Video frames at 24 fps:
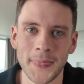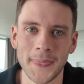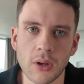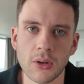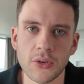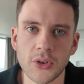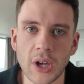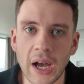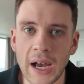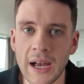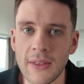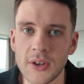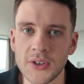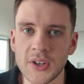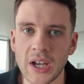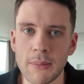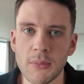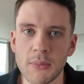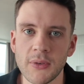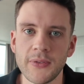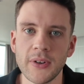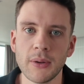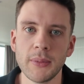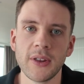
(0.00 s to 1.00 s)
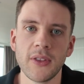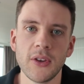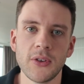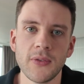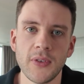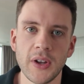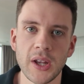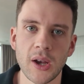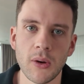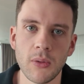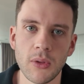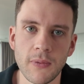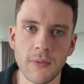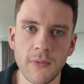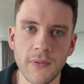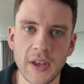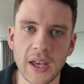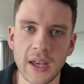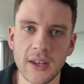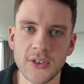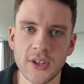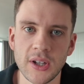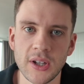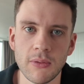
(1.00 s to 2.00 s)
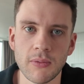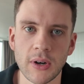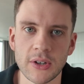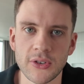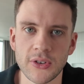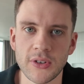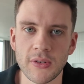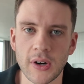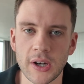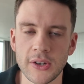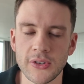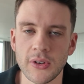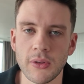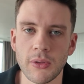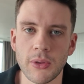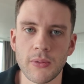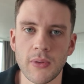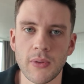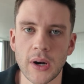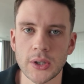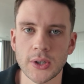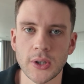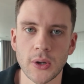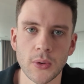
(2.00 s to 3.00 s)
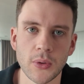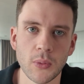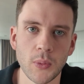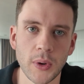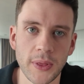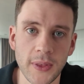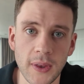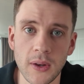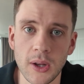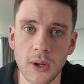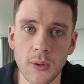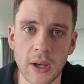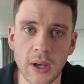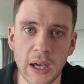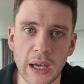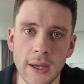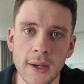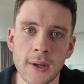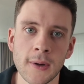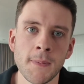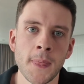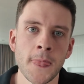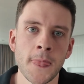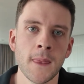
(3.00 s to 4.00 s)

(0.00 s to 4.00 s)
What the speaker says: So at the time of filming this video, the VAT registration threshold within the UK